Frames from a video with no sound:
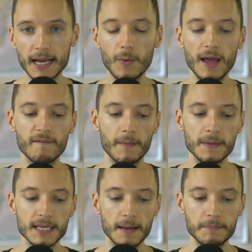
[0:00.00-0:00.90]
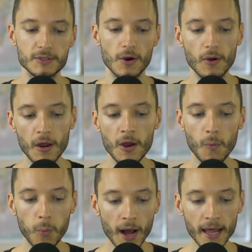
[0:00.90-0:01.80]
away from this episode?
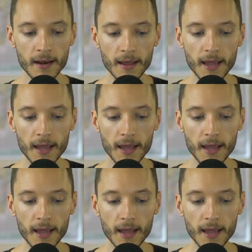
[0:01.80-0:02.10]
One,